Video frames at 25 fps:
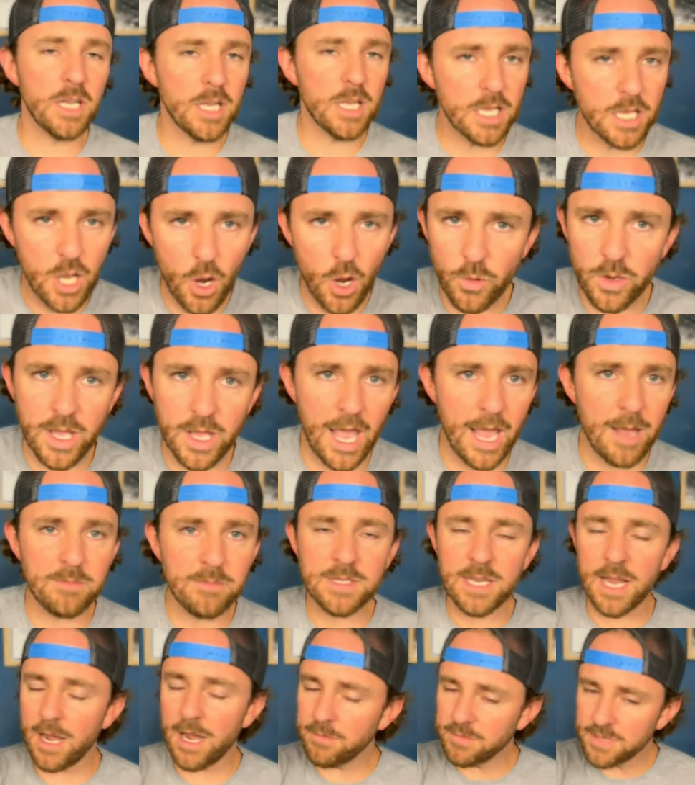Go to Game
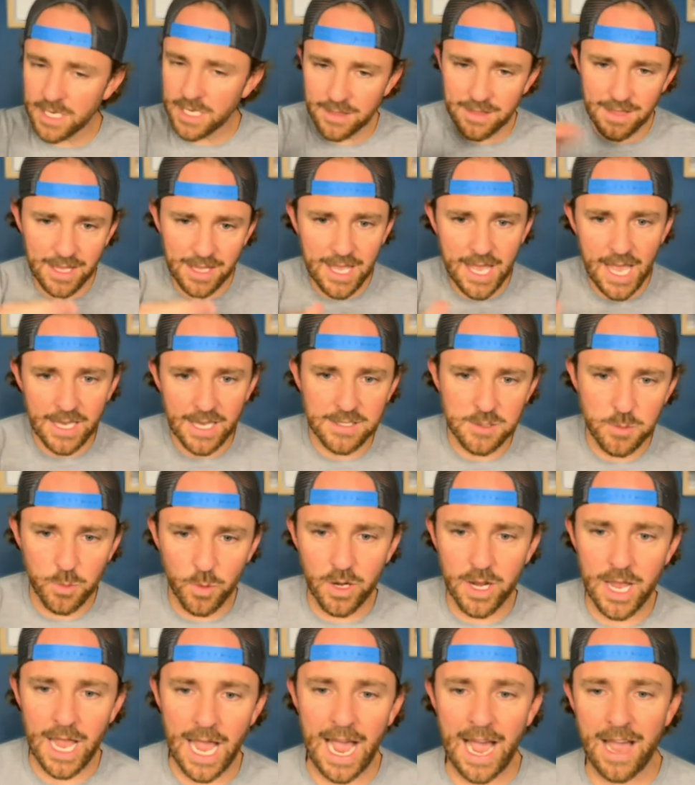Time. Take the
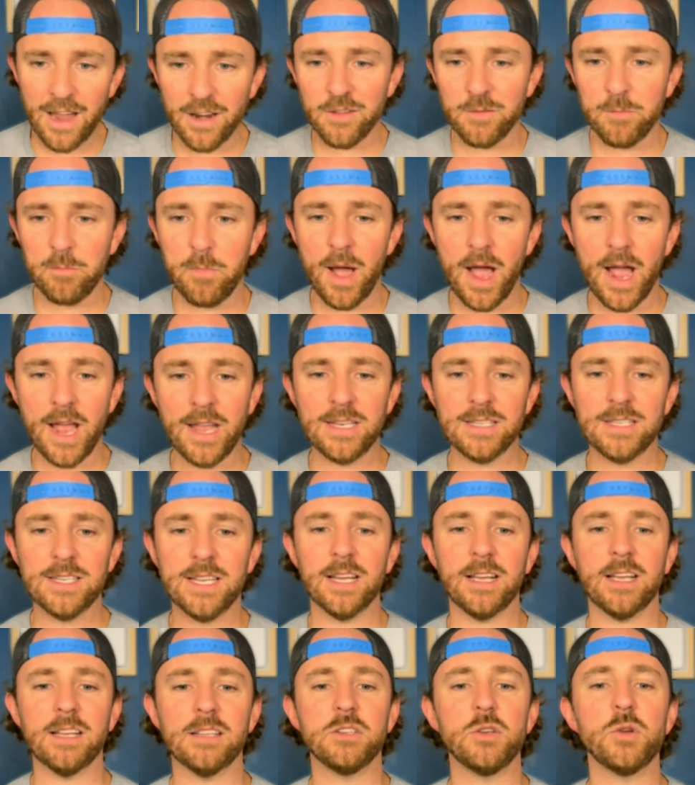guesswork out of buying
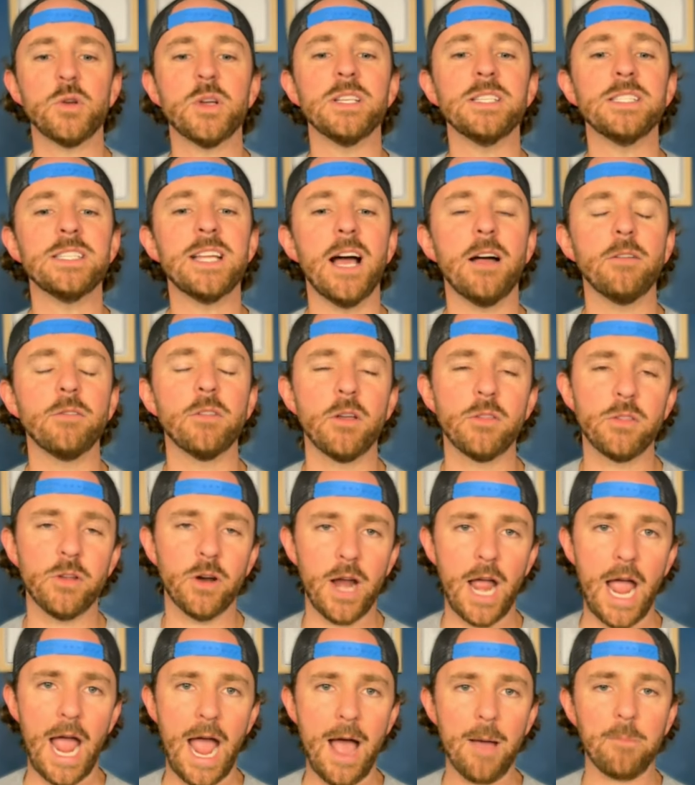tickets. You can download
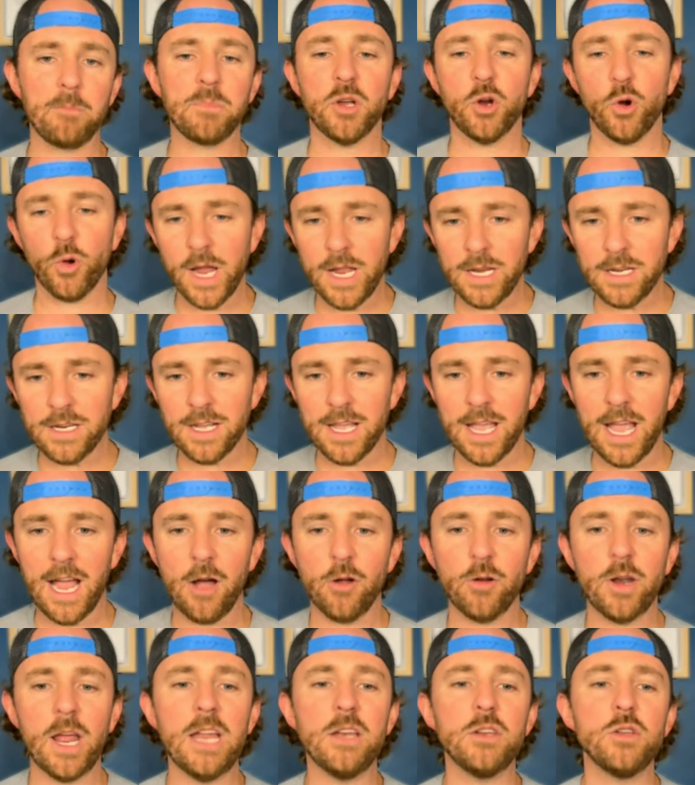their app, create an
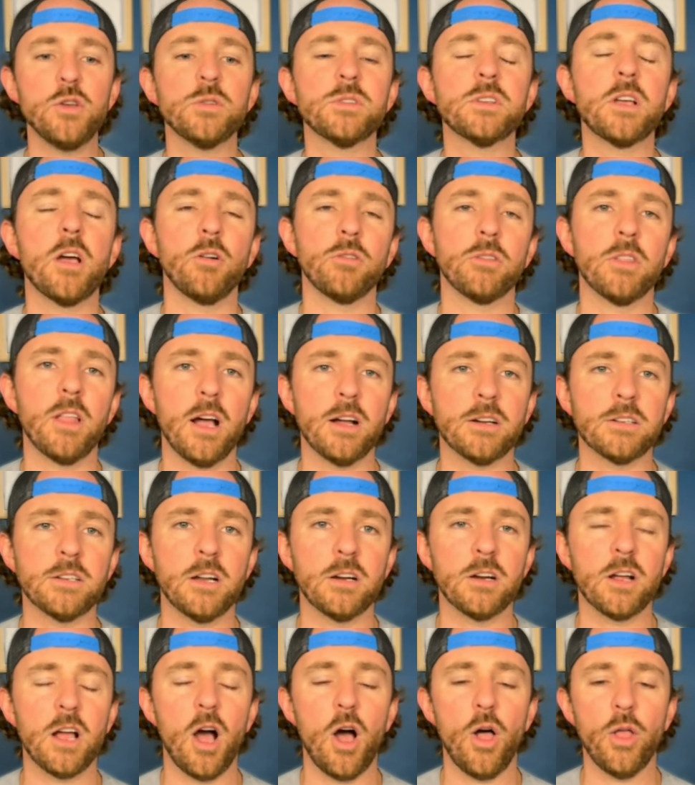account, and use code
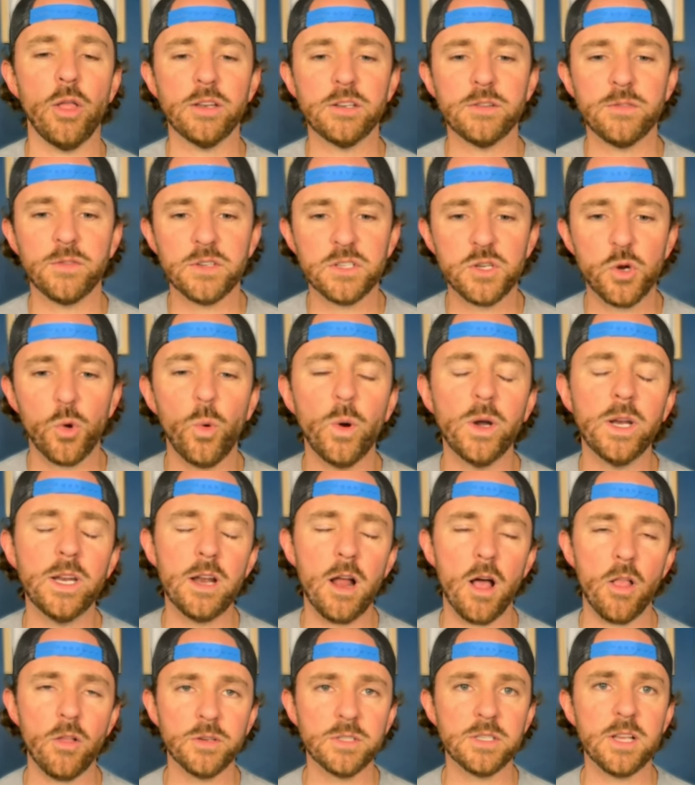LOCKEDONCOLLEGE for
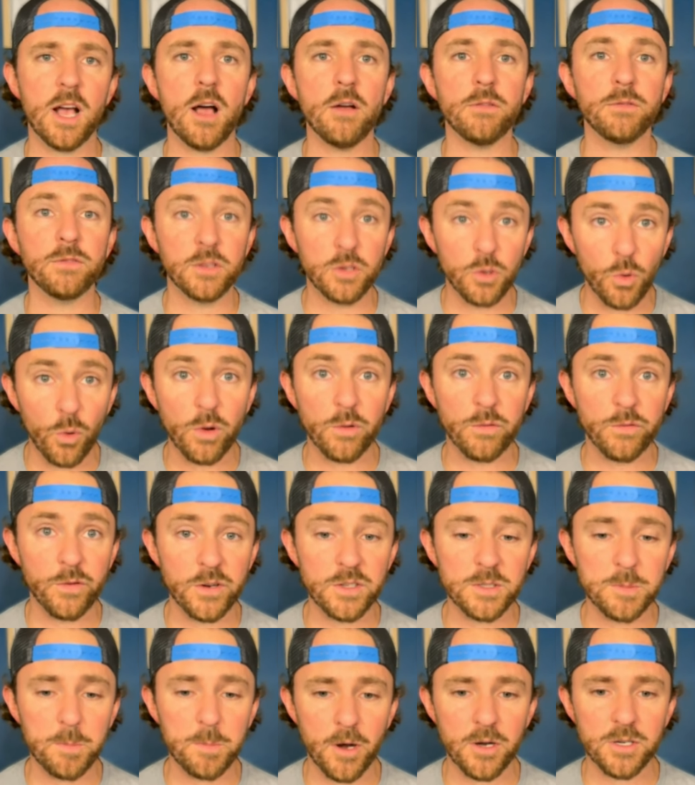$20 off your
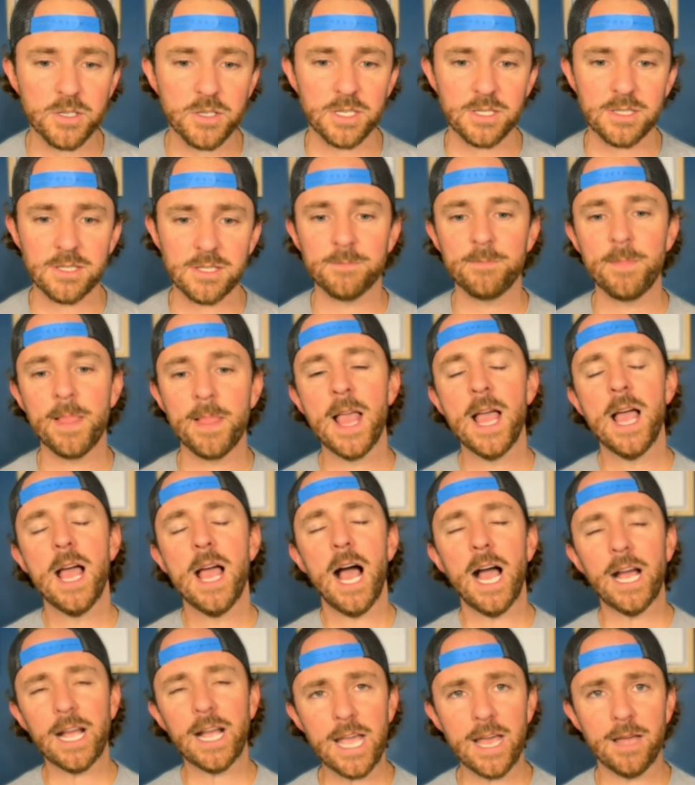first purchase.
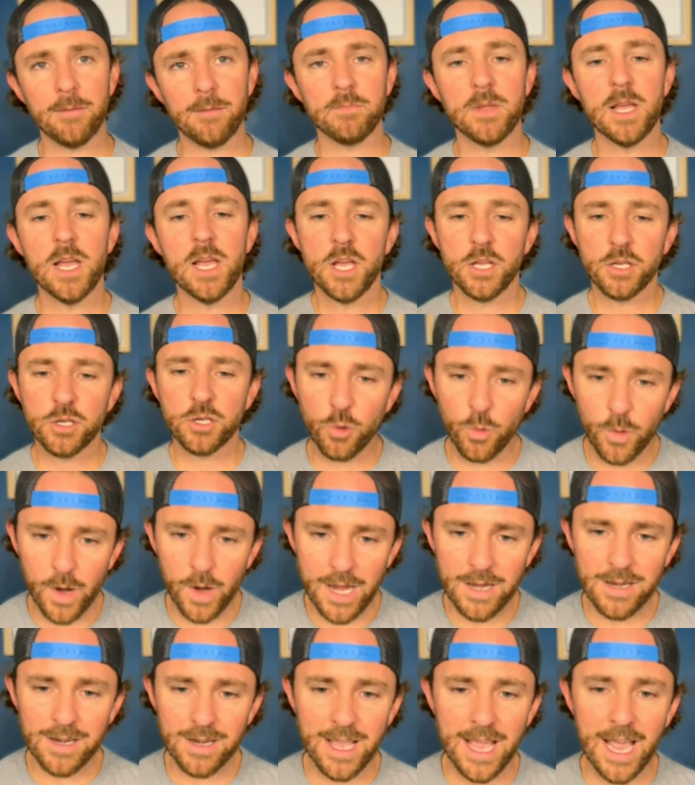Again,
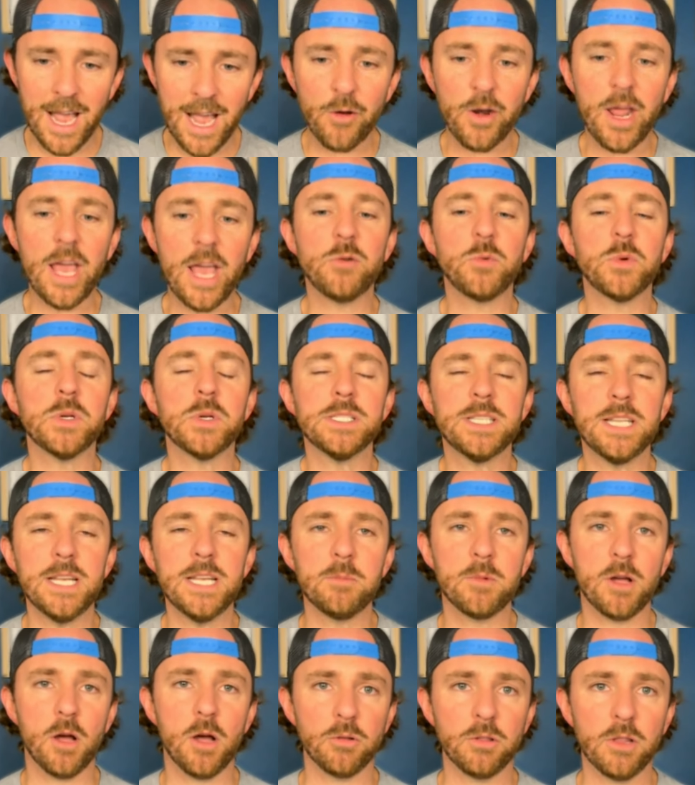create an account and
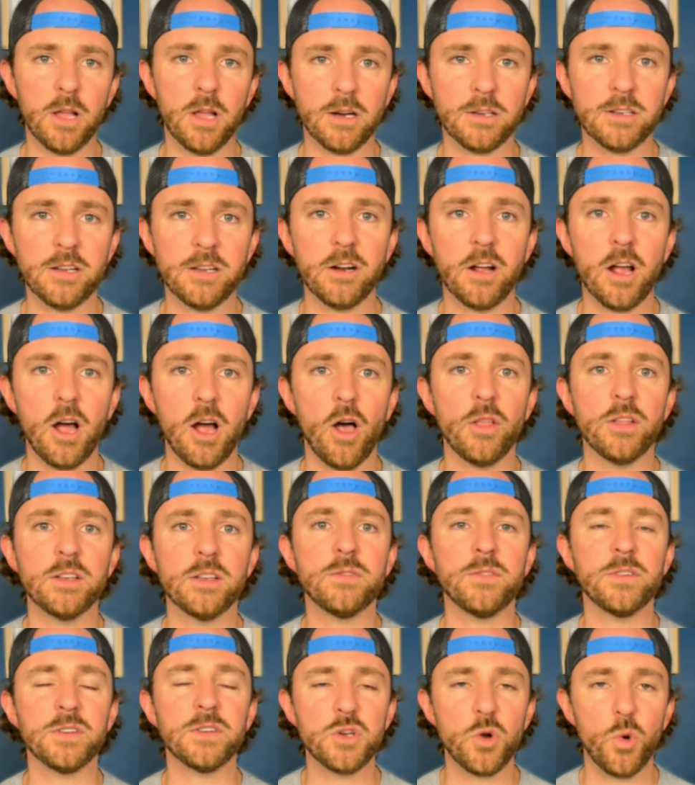redeem code LOCKEDONCOLLEGE
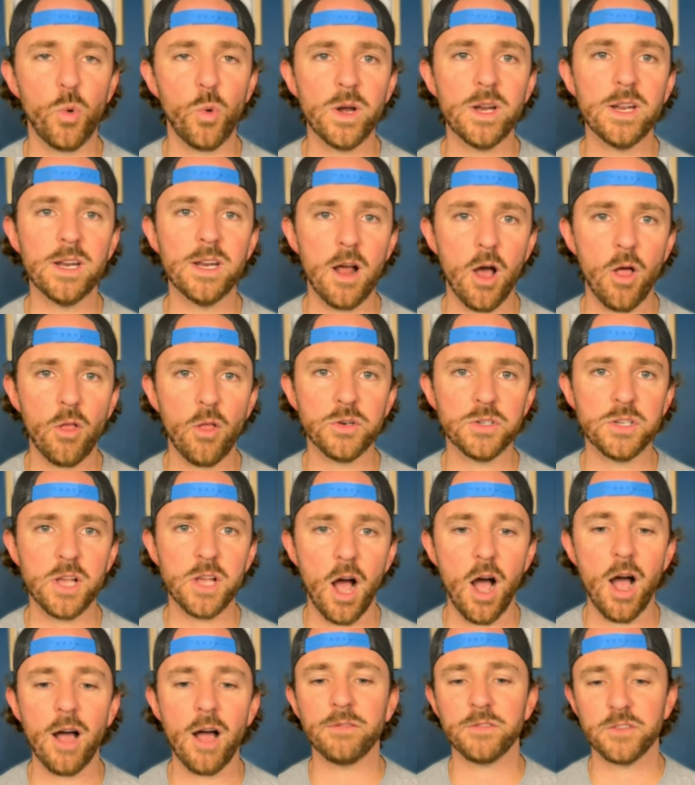for $20
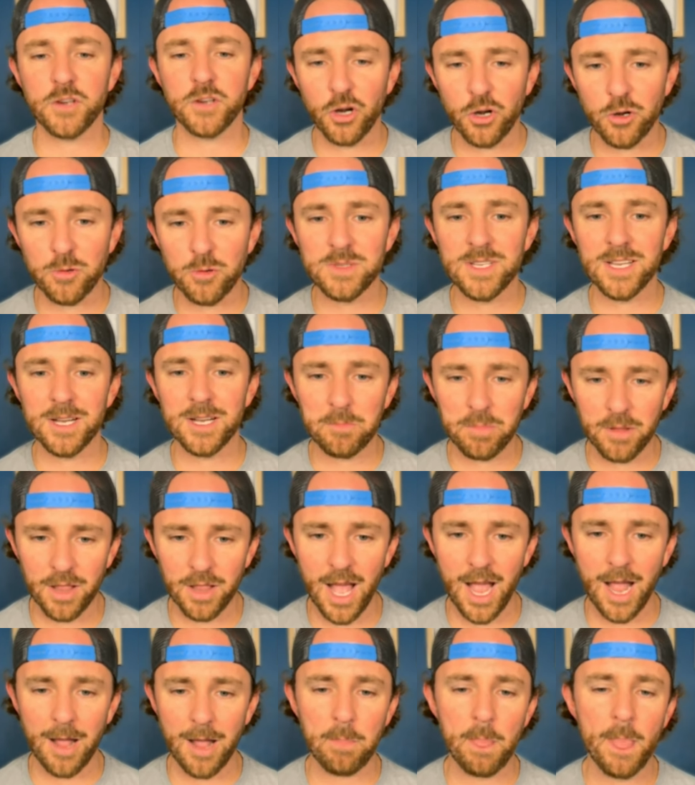off. Terms
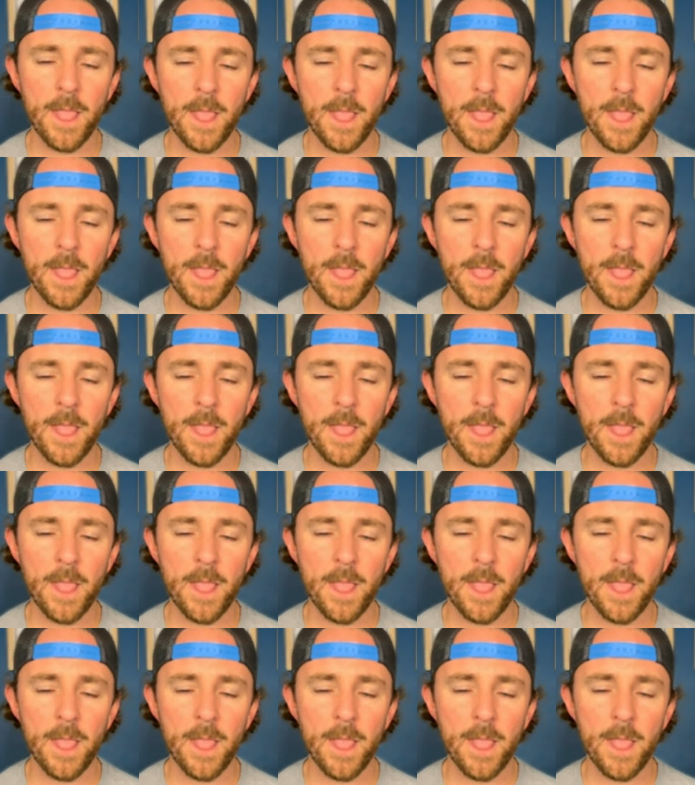apply.